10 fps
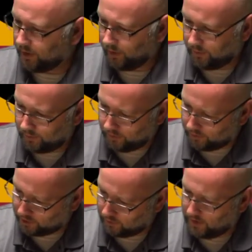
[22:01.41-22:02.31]

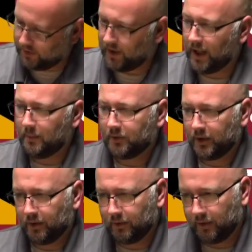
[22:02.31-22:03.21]
The
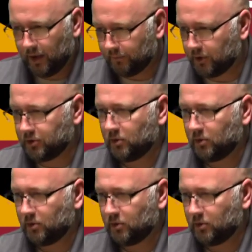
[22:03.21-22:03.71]
streetscapes and the